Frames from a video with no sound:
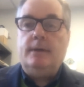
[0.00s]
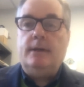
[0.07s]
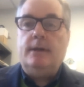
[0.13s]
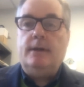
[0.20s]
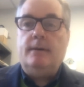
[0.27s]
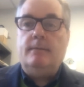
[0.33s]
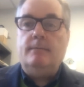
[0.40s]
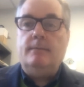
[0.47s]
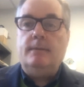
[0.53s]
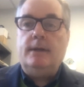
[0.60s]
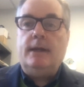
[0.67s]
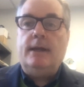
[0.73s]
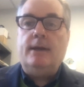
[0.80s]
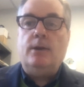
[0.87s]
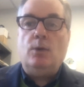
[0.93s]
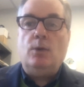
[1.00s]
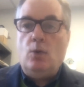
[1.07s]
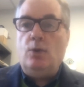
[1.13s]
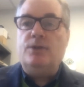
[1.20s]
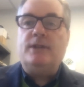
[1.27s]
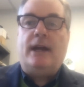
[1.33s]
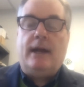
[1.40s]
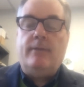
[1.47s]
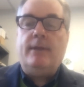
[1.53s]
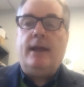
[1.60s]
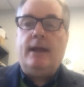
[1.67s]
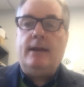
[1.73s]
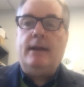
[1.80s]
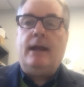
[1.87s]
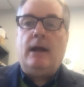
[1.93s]
and who is on
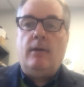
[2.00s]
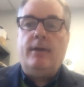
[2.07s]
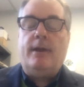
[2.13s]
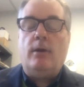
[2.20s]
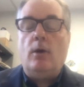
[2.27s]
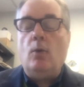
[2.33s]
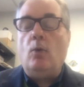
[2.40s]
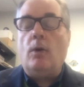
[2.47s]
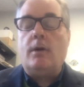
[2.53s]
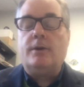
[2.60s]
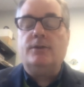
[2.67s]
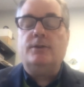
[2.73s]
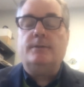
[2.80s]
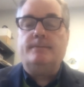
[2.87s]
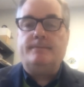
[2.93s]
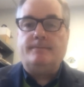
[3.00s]
that and how that all works.